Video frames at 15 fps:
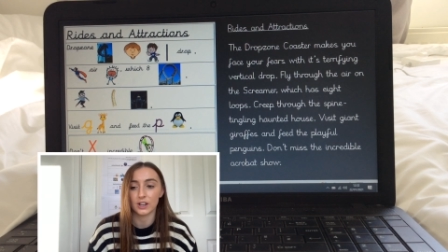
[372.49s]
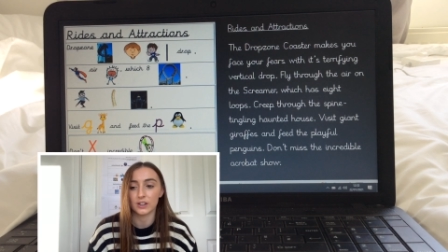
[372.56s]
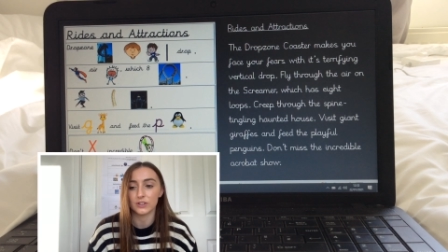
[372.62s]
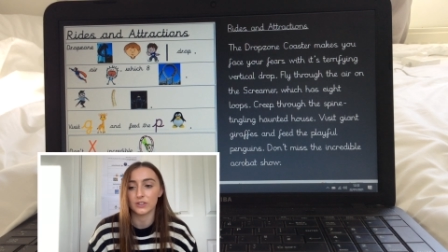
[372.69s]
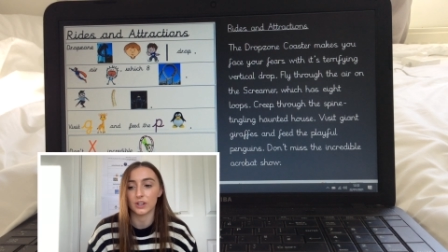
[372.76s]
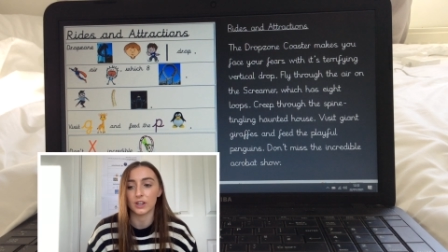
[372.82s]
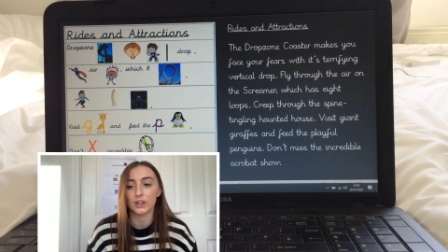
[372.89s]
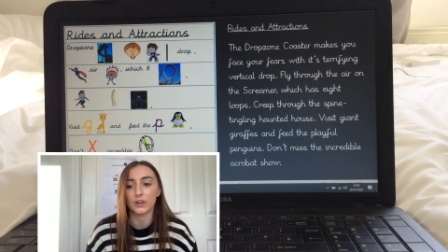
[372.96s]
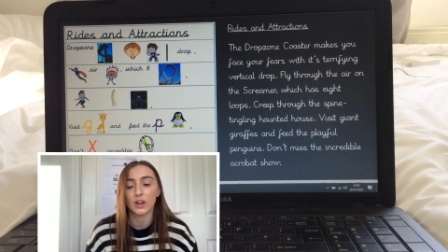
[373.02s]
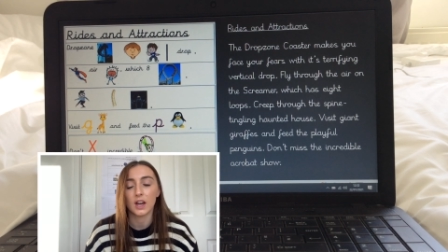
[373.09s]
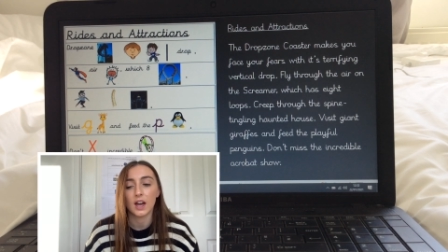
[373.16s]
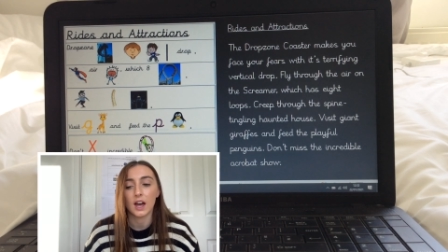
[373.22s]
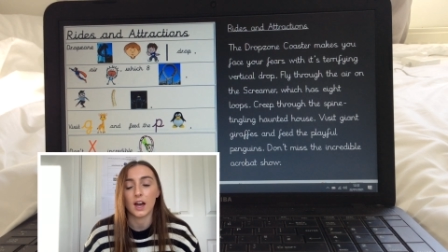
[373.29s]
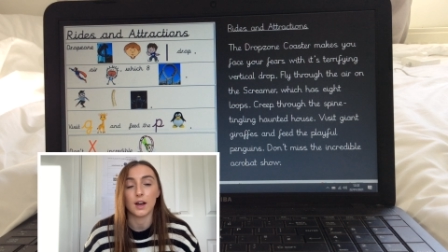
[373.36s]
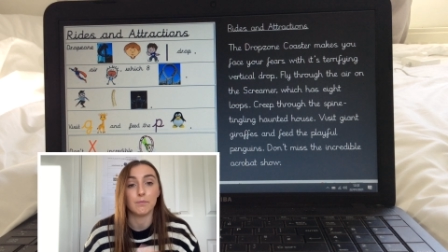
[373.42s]
So
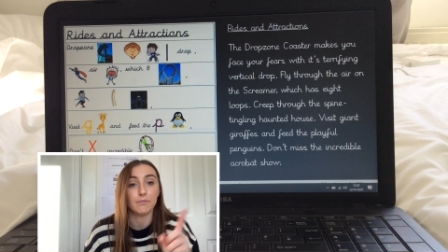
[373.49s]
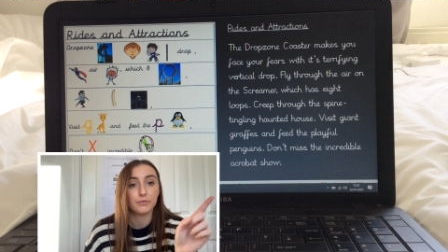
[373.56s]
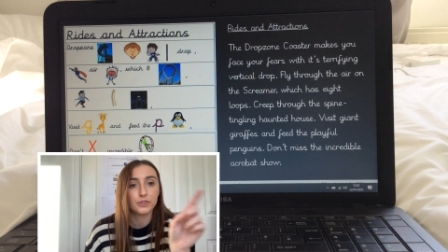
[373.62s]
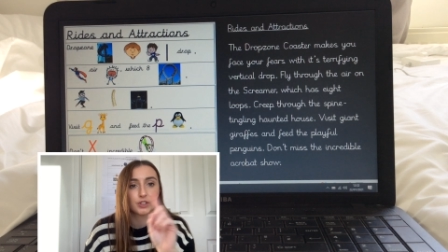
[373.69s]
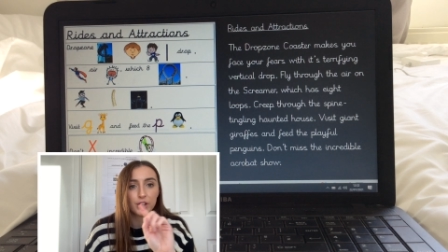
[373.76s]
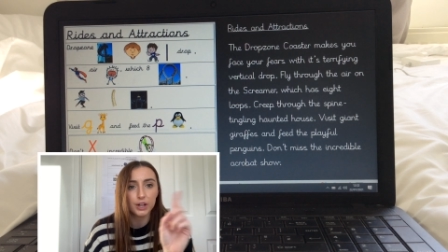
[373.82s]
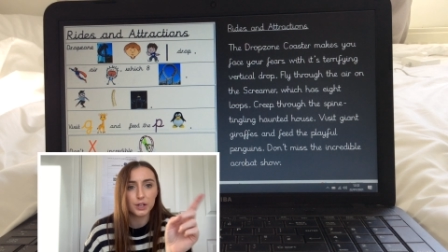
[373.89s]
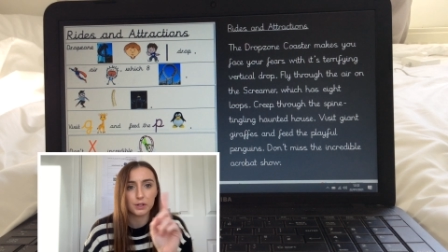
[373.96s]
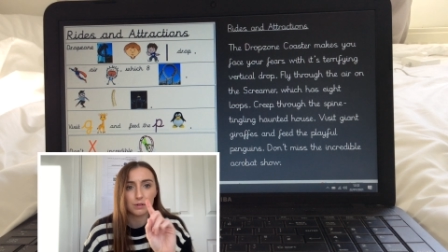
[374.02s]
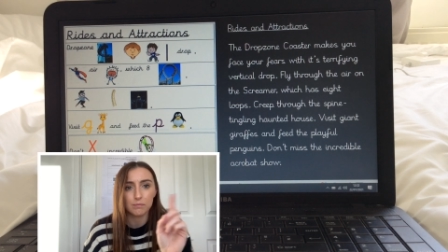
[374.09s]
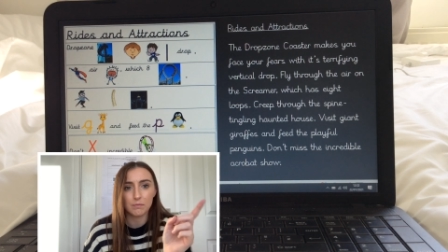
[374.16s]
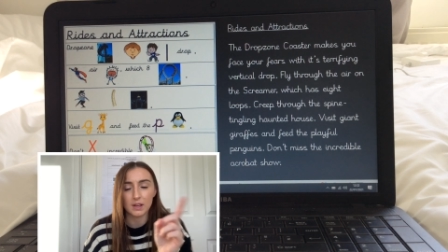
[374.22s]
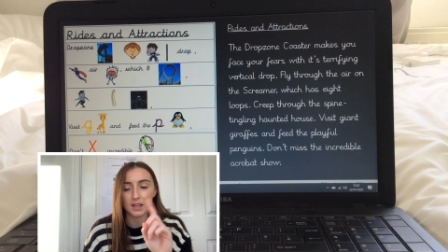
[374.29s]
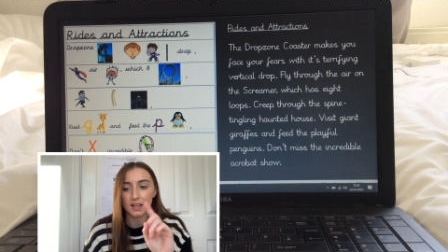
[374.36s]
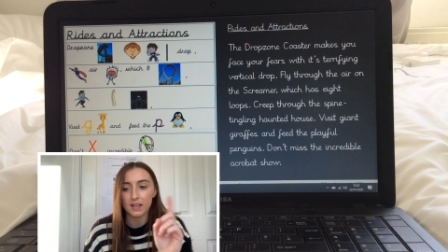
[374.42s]
um, don't
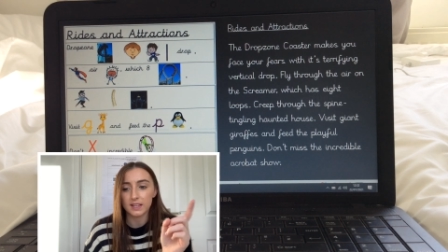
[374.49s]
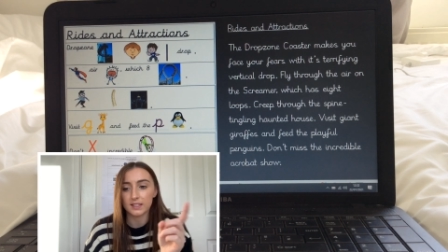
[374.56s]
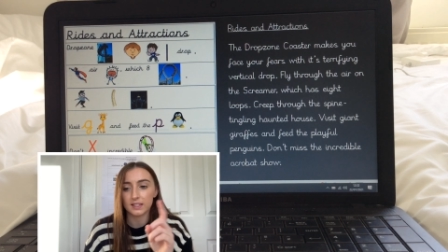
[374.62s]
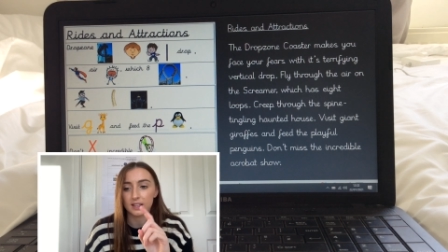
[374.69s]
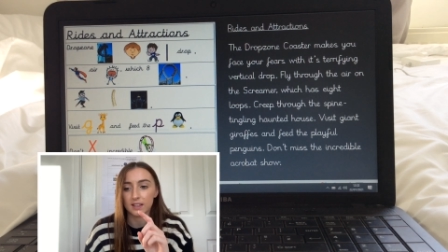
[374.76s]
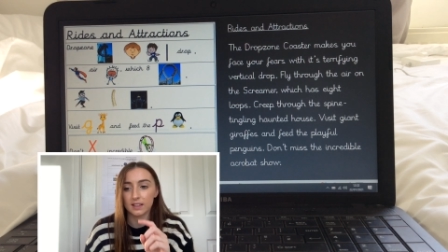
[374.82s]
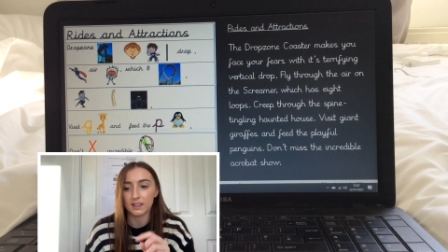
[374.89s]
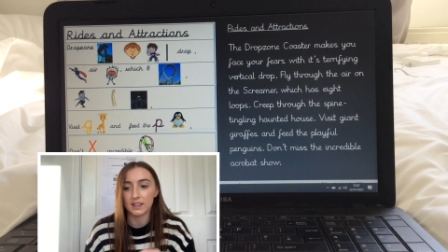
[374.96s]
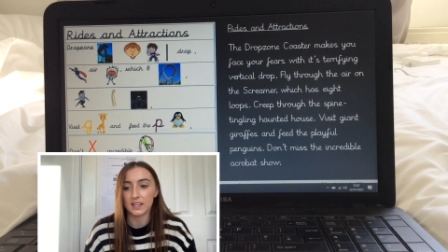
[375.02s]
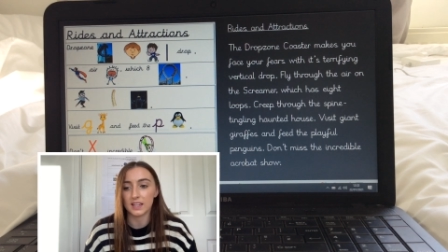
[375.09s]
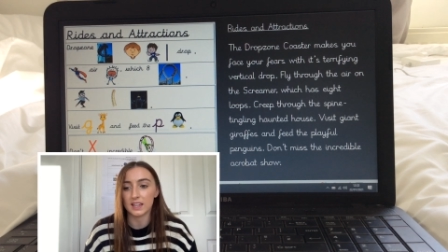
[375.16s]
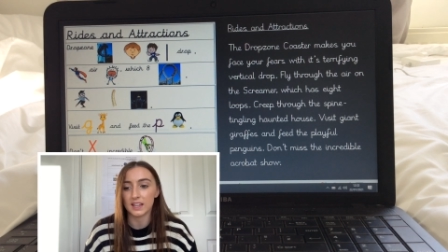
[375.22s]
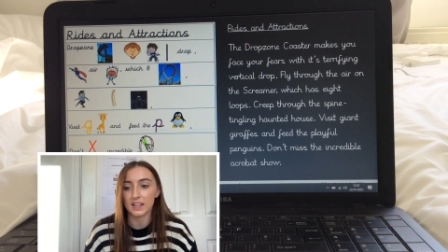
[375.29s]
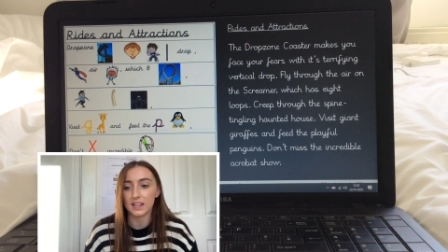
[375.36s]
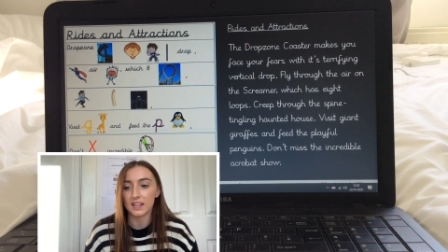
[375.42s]
miss
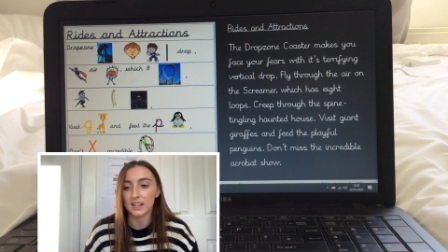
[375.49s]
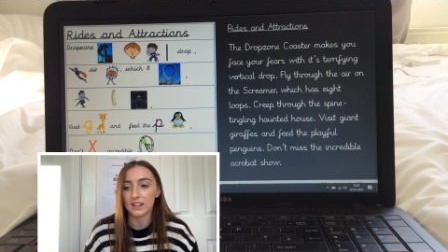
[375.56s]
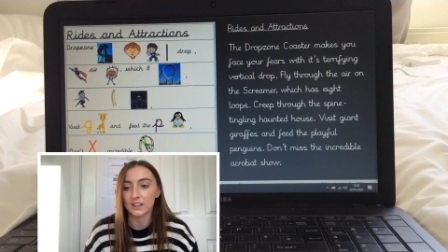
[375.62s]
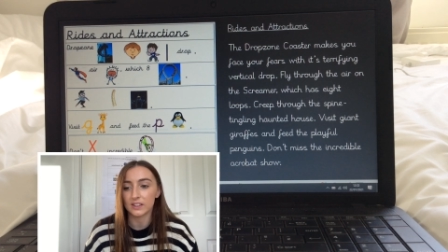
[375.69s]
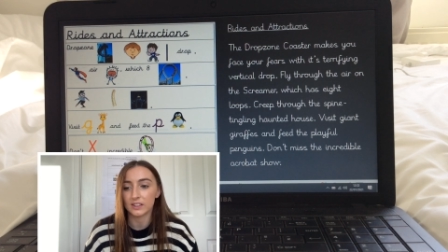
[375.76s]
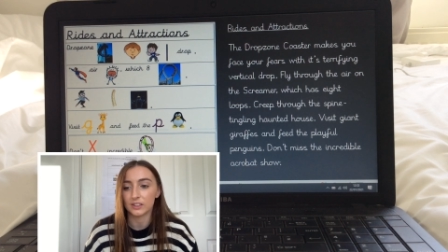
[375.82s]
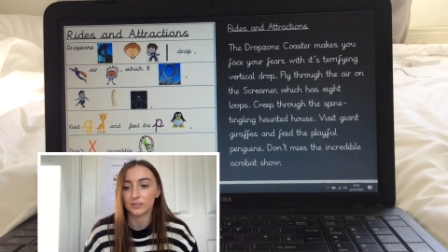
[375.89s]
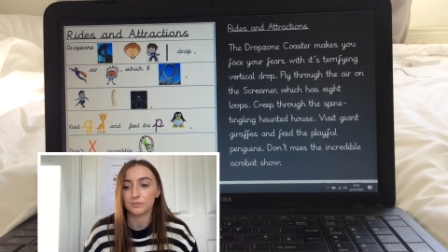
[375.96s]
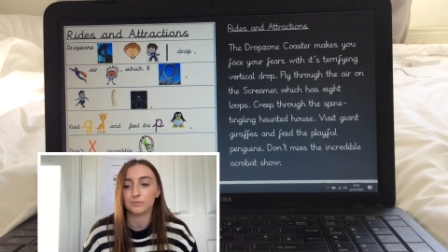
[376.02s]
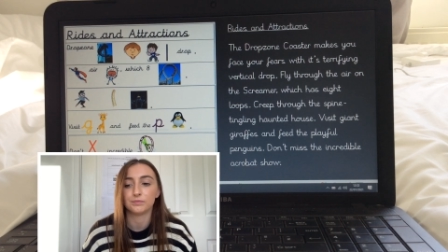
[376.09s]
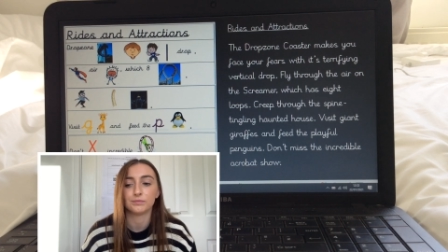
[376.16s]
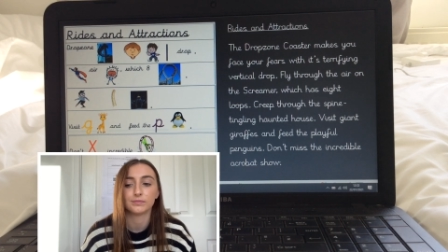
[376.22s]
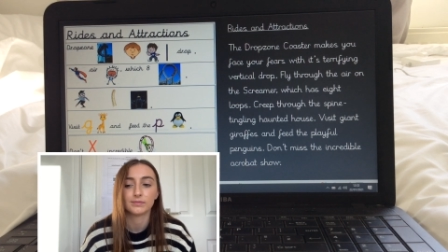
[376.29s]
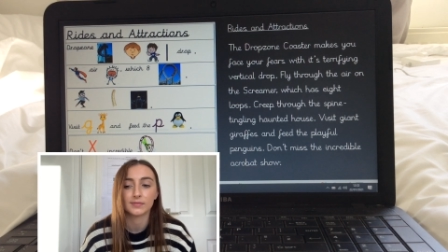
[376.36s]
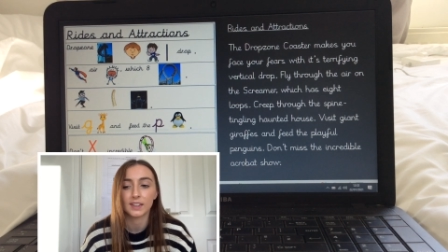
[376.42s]
the
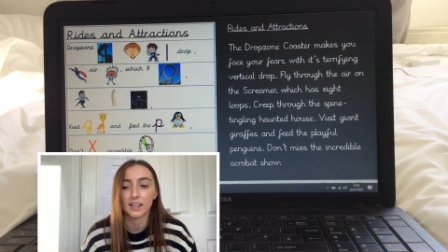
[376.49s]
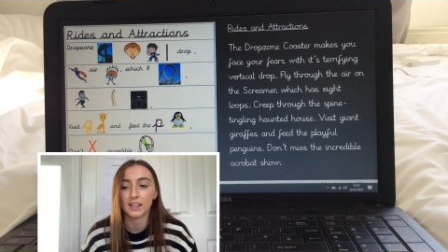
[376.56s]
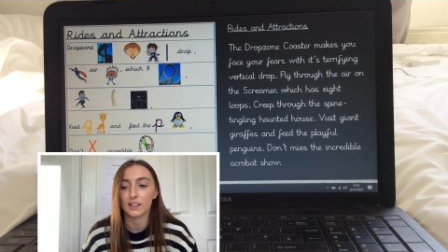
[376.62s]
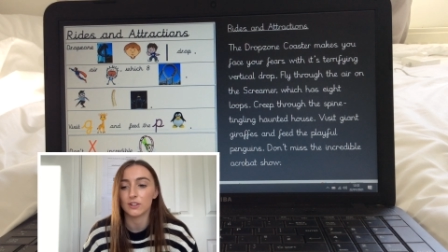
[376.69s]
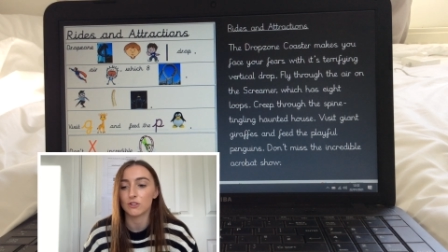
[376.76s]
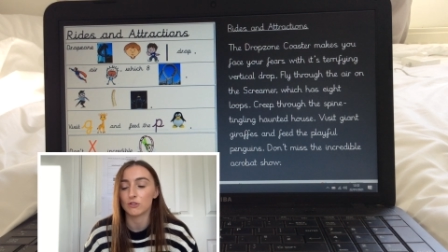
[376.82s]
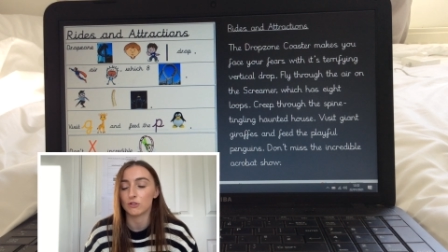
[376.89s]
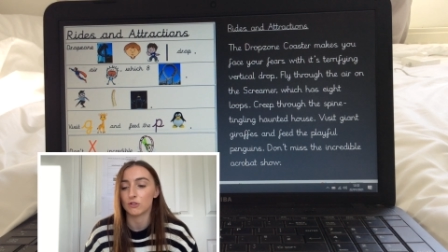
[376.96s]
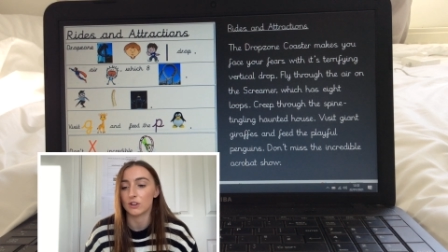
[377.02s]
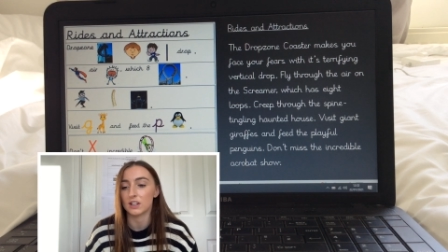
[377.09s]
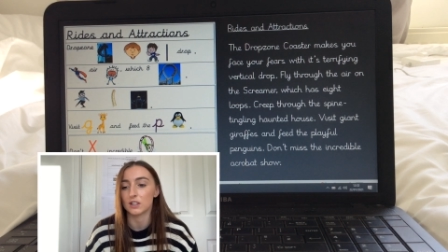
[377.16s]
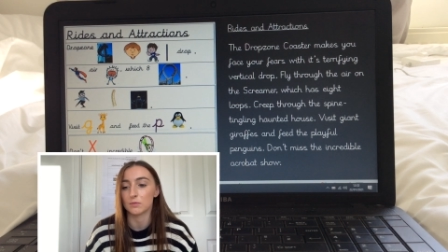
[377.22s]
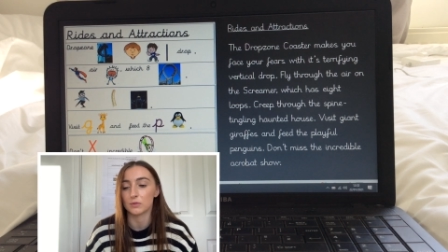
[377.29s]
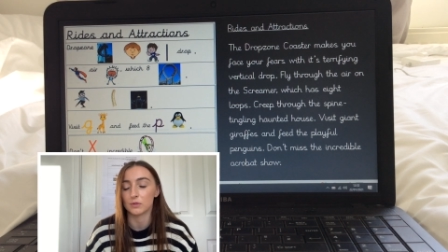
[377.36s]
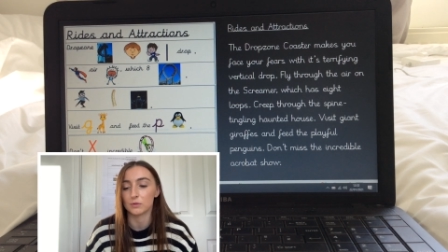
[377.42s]

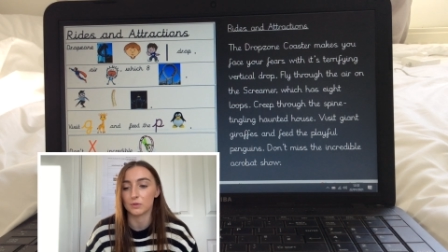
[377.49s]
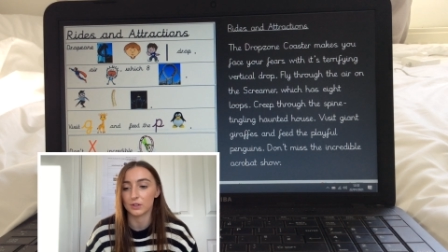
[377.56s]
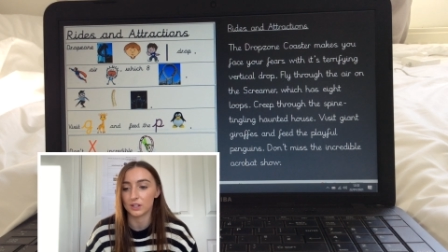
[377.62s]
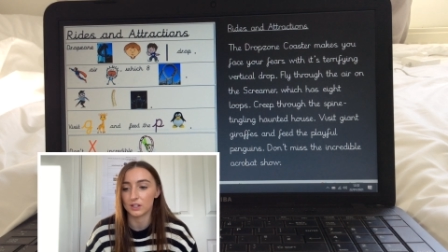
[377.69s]
incredible.